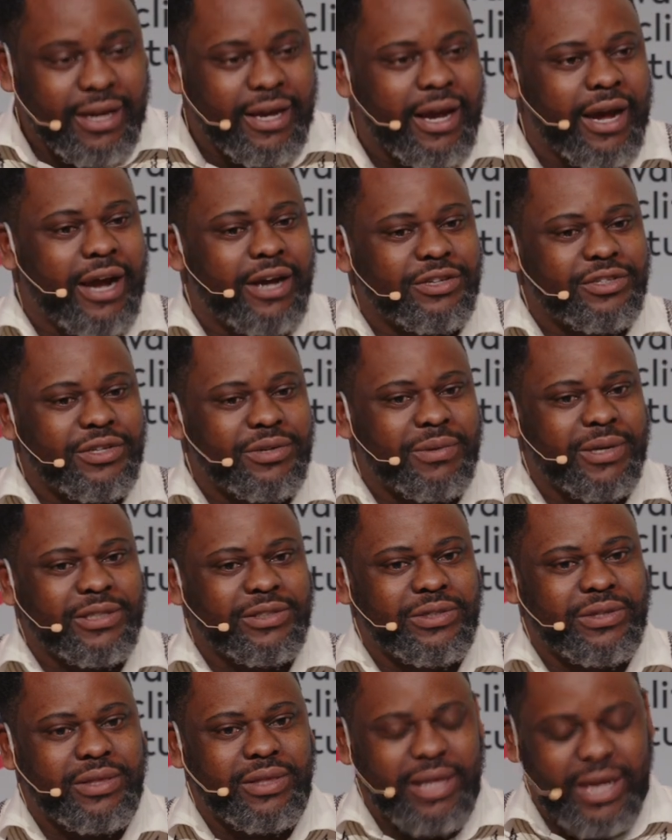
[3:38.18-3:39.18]
I also want
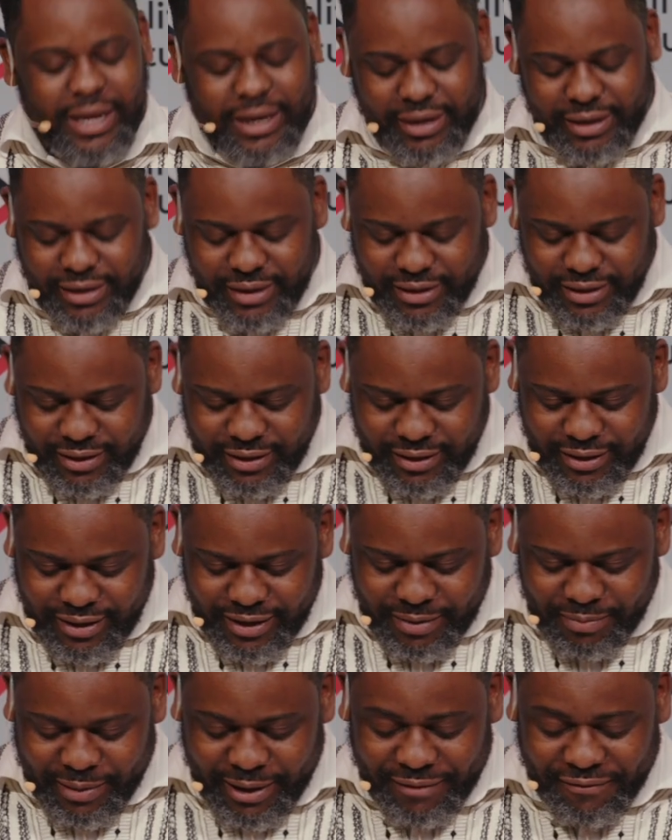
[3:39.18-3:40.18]
to thank
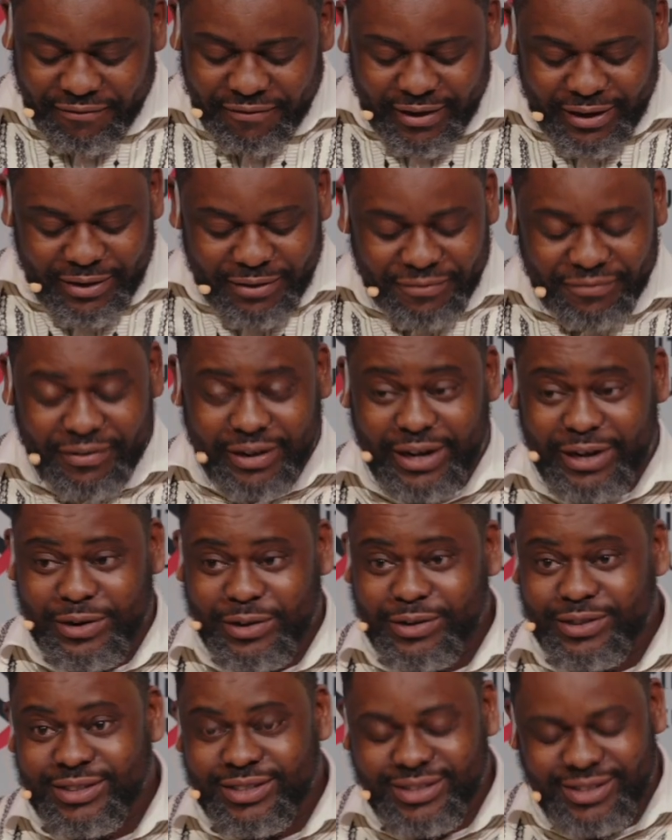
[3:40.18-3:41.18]
my fellow
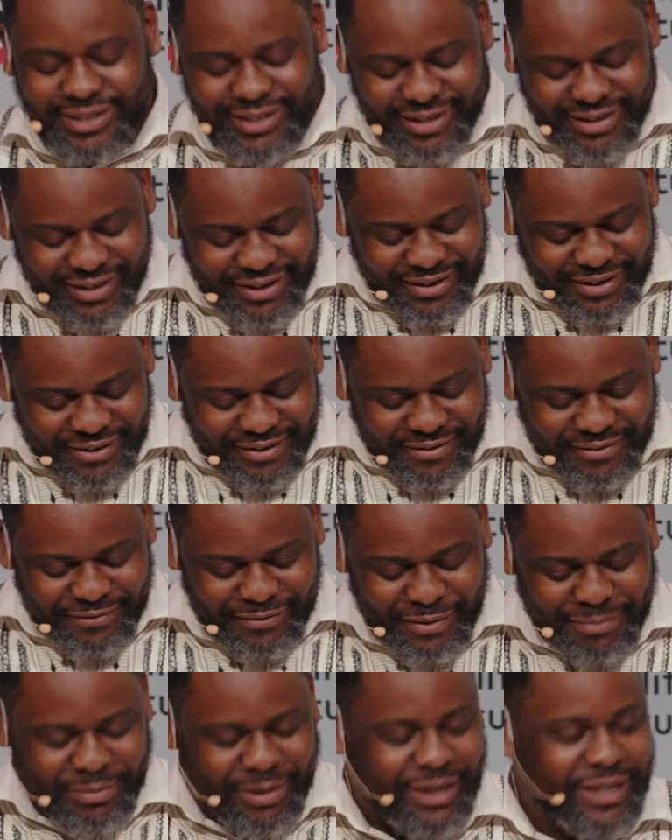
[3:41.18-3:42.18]
fellows
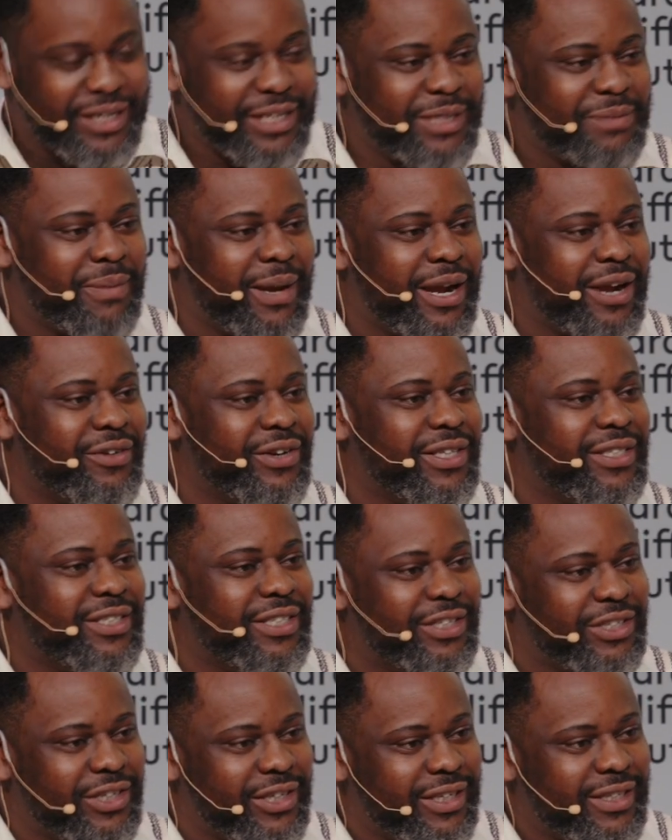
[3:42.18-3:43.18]
for being inspiring
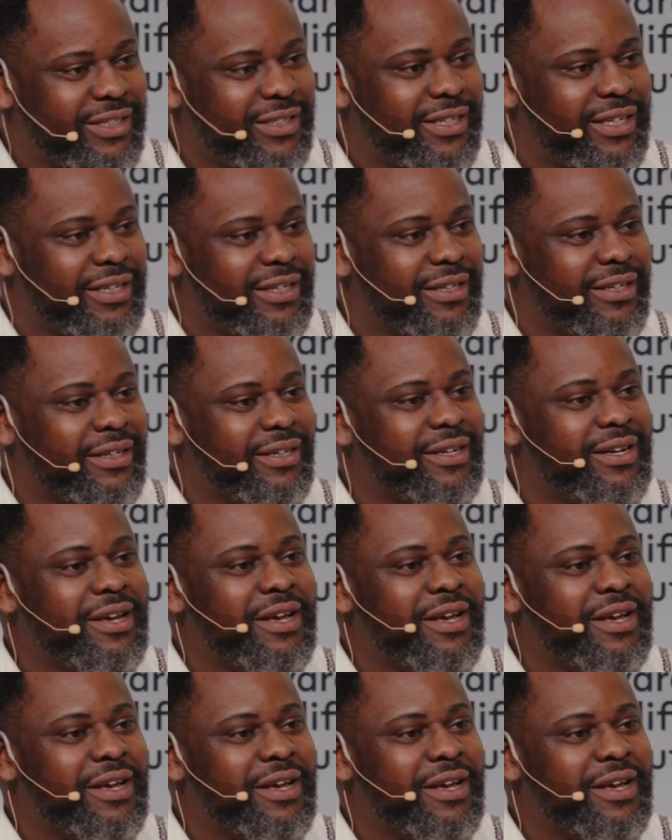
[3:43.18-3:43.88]
teachers and